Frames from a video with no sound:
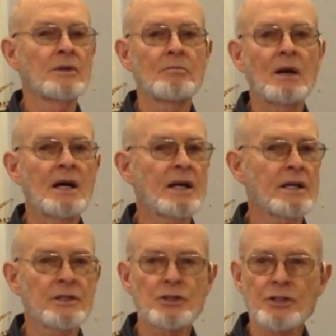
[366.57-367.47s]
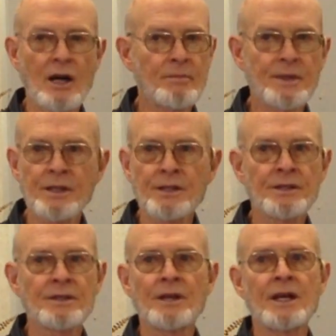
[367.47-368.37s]
the buying and shopping
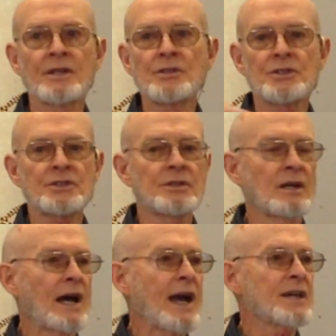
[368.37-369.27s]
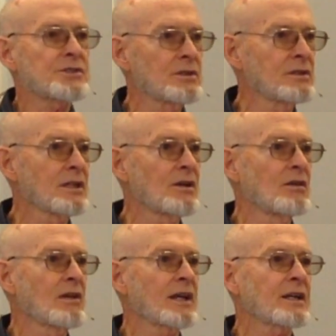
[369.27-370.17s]
and, and just the hassle and
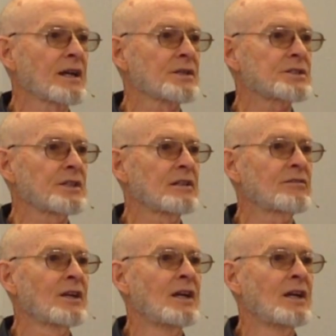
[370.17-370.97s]
all that kind of stuff.